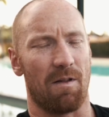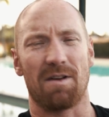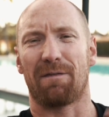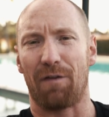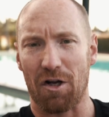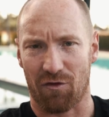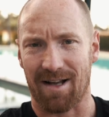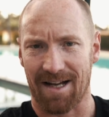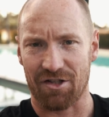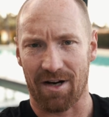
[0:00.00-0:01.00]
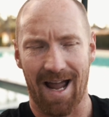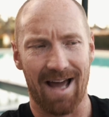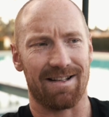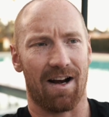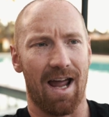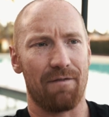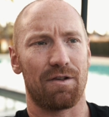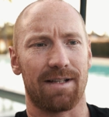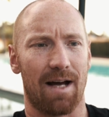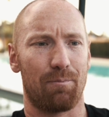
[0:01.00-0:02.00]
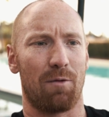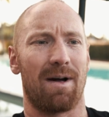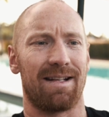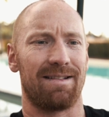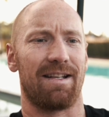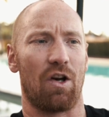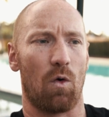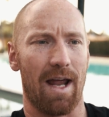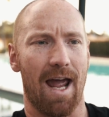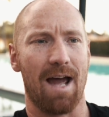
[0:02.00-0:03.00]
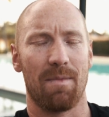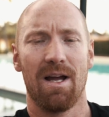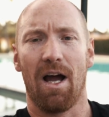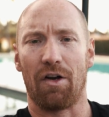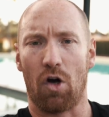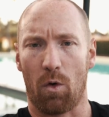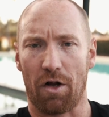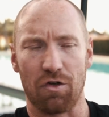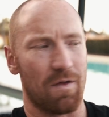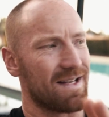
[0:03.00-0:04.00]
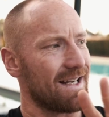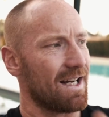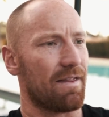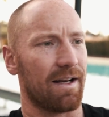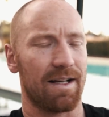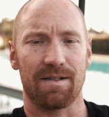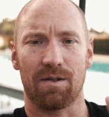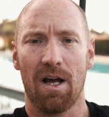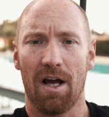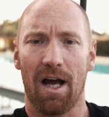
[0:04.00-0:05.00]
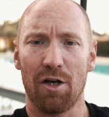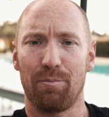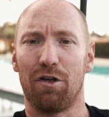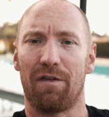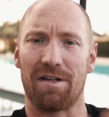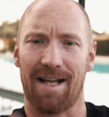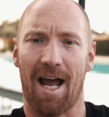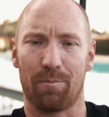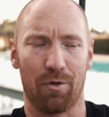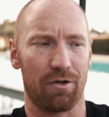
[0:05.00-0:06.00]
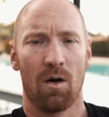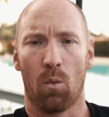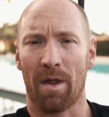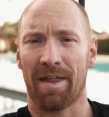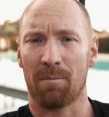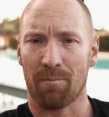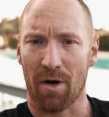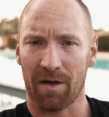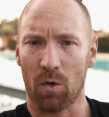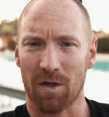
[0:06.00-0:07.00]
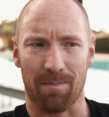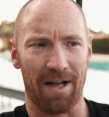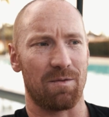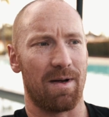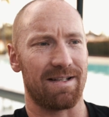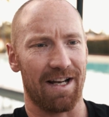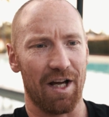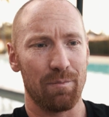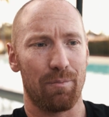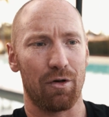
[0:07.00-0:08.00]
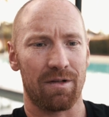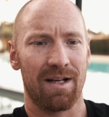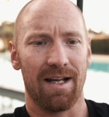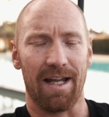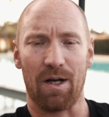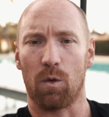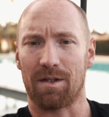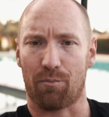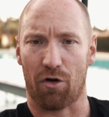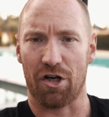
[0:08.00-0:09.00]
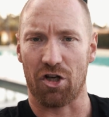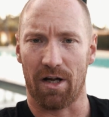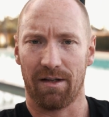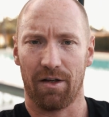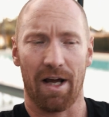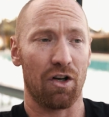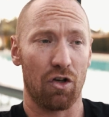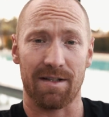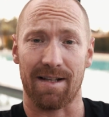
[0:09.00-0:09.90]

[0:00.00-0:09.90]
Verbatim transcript: So that was the first realization I had is that I have to start putting my identity in who I am and not what I do. The second thing is input versus output. One thing my brother-in-law explained to me is that input equals pressure in a good